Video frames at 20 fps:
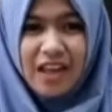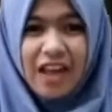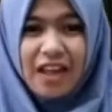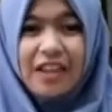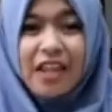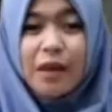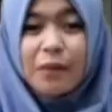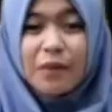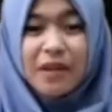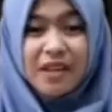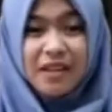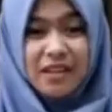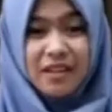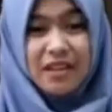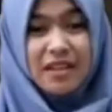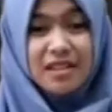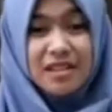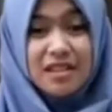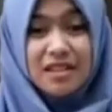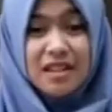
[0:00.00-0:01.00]
That's
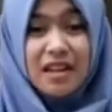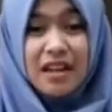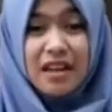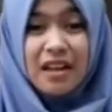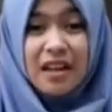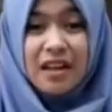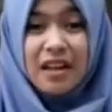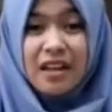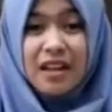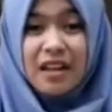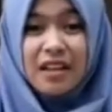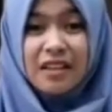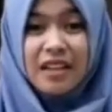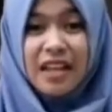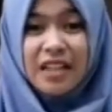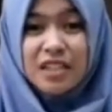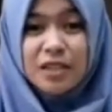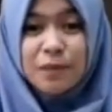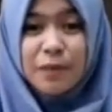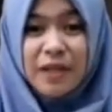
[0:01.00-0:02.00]
because
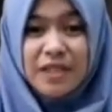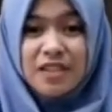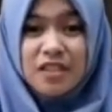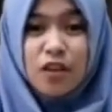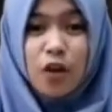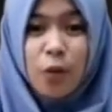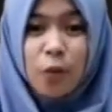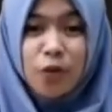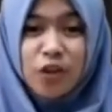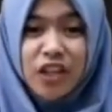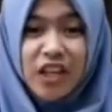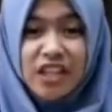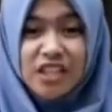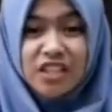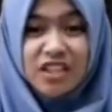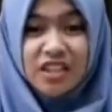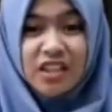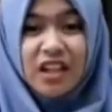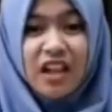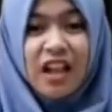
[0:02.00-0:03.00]
text-based
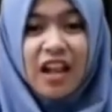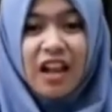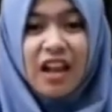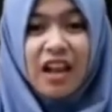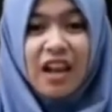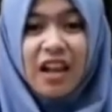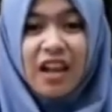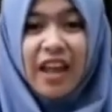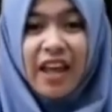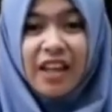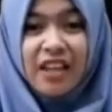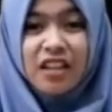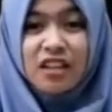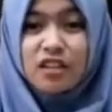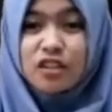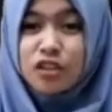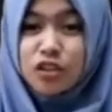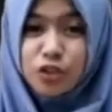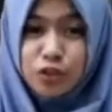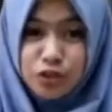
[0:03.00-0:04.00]
communication lacks
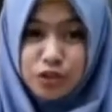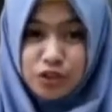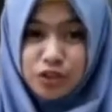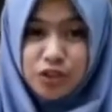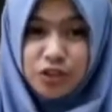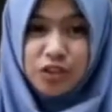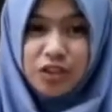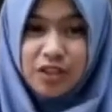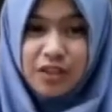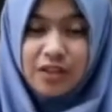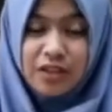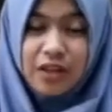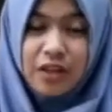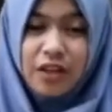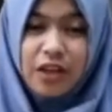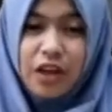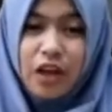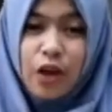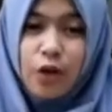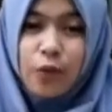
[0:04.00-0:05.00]
tone,
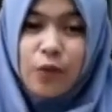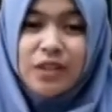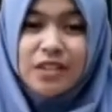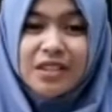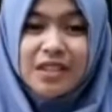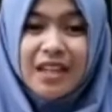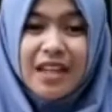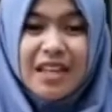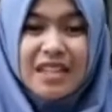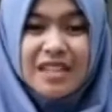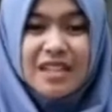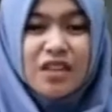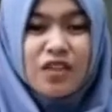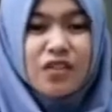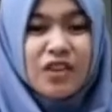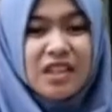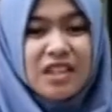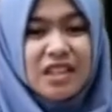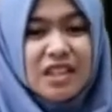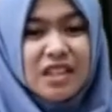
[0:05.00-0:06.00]
which is
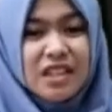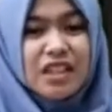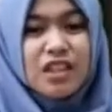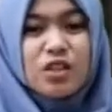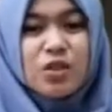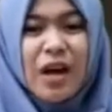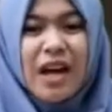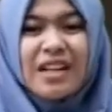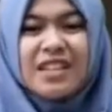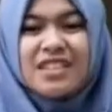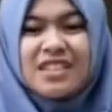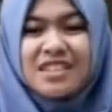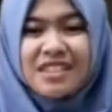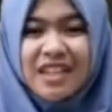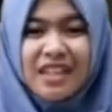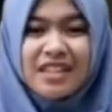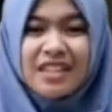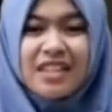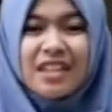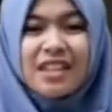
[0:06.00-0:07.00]
critical to
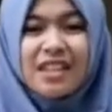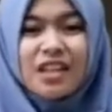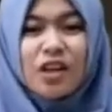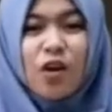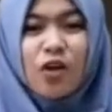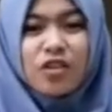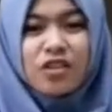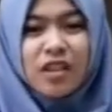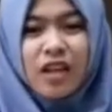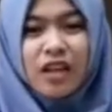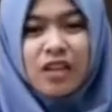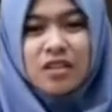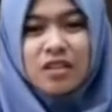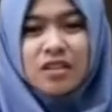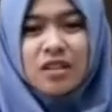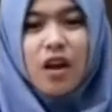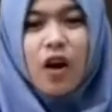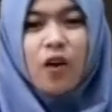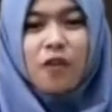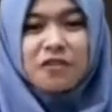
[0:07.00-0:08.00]
understanding the
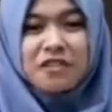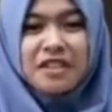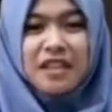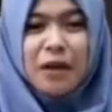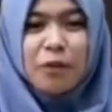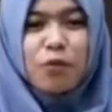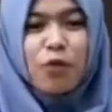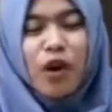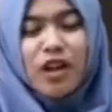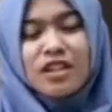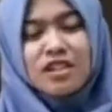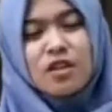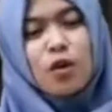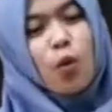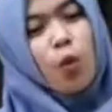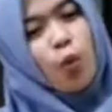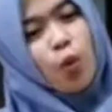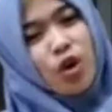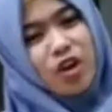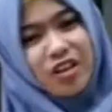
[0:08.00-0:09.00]
context of someone's
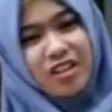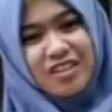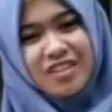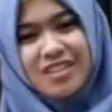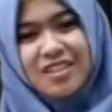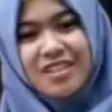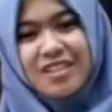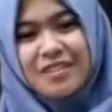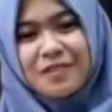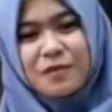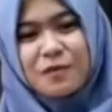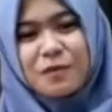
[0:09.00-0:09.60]
words.